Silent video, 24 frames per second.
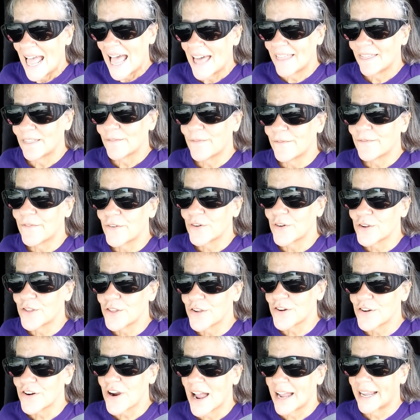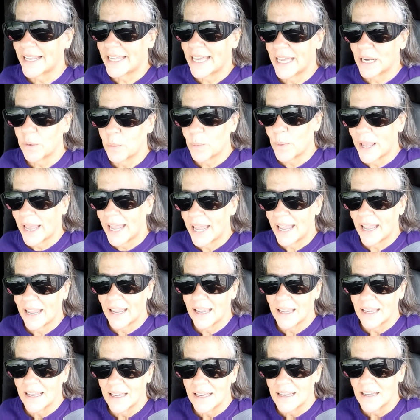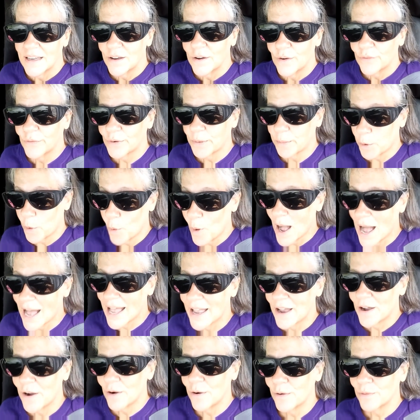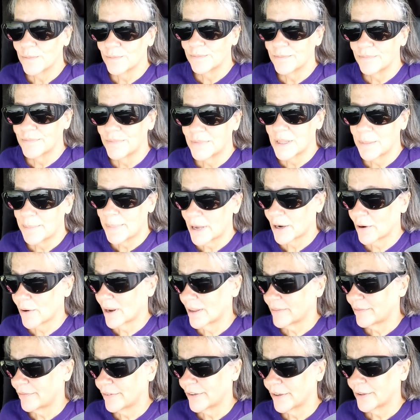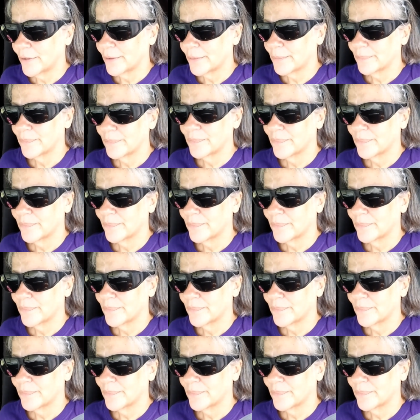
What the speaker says: And the further I get away from Ohio, the better I feel.